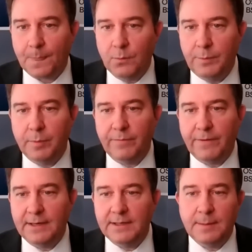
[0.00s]
We
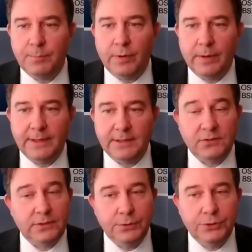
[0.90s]
provided temporary
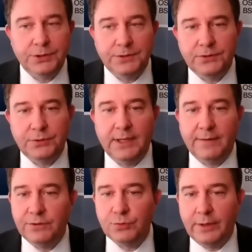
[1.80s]
exclusions to
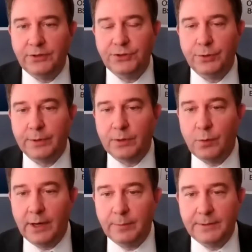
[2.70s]
leverage ratio
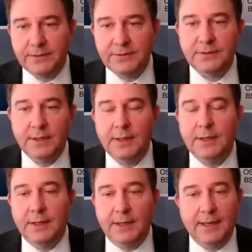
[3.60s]
requirements,
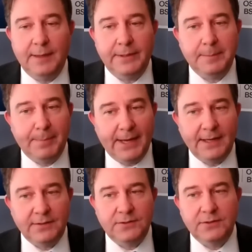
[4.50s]
enabling
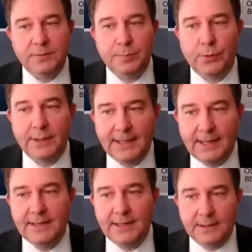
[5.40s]
banks to support
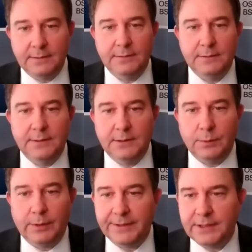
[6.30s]
lending
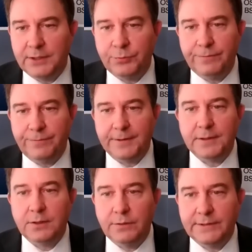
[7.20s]
while the country fought the
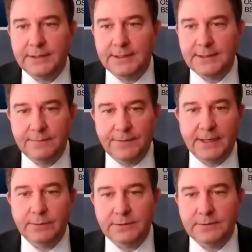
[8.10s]
COVID-19
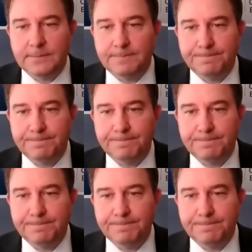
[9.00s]
virus.